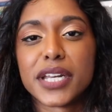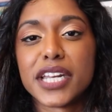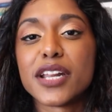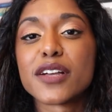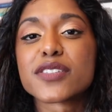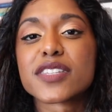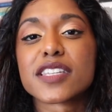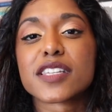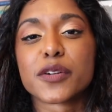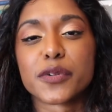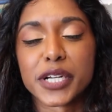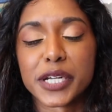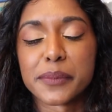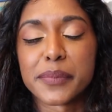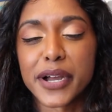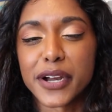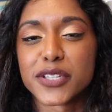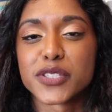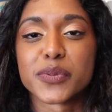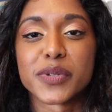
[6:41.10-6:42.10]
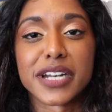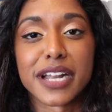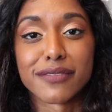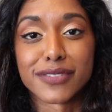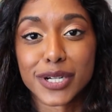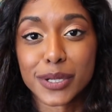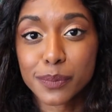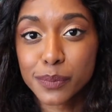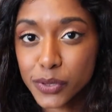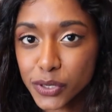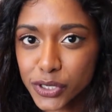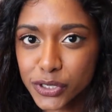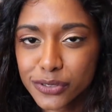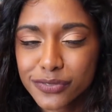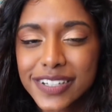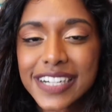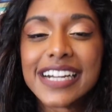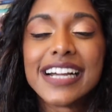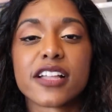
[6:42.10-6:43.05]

but he knows his Korean parents would never approve,